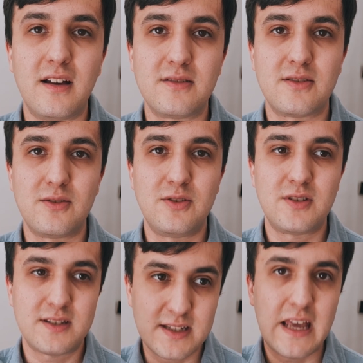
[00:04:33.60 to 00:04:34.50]
So you
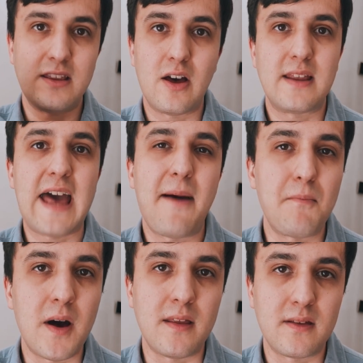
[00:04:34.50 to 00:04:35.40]
just say that
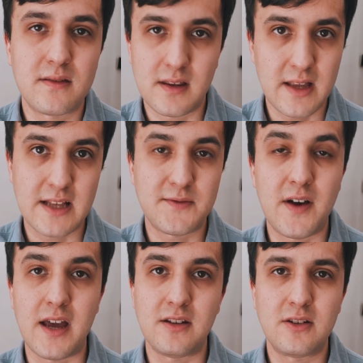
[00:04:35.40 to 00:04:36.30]
month and that's
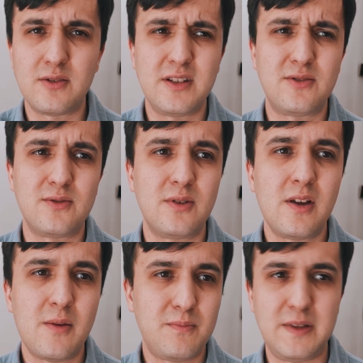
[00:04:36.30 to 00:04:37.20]
fine. You don't need to
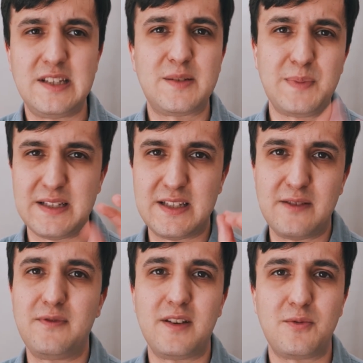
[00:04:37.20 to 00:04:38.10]
be
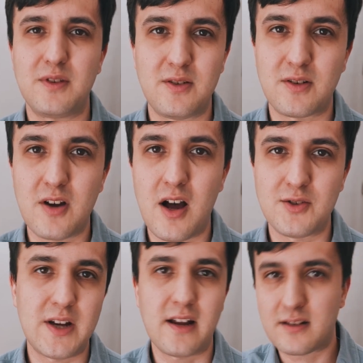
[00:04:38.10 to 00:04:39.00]
specific with your
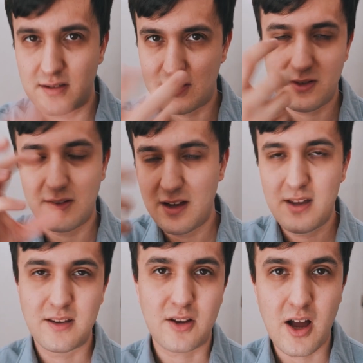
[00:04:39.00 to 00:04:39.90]
contract because
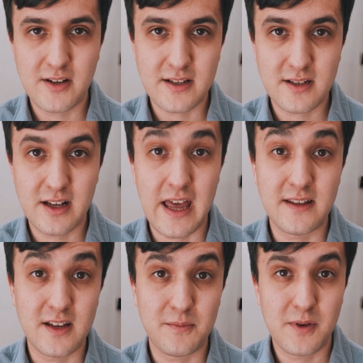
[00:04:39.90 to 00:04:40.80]
the contract's gonna
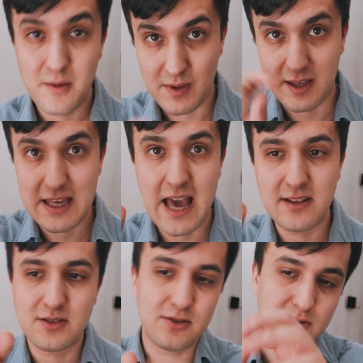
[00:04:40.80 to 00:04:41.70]
end up being
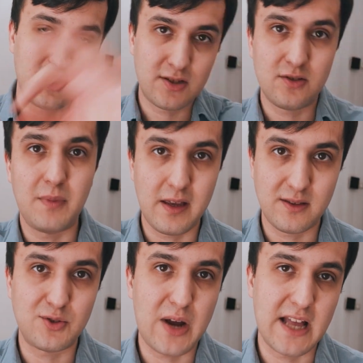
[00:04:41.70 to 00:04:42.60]
canceled just to make
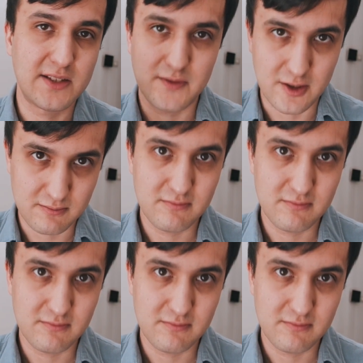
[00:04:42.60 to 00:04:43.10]
the transfer.